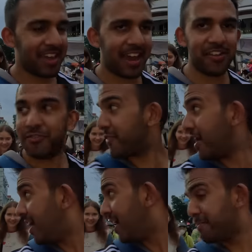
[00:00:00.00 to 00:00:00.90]
kind of
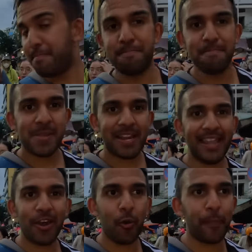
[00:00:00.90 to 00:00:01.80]

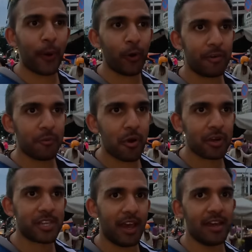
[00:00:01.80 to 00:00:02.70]
little pool of
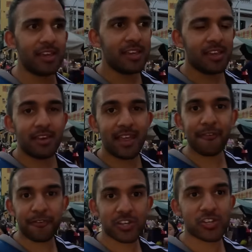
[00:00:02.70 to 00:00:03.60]
water, and
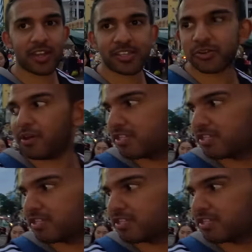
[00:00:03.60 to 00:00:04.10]
that fish tried to do it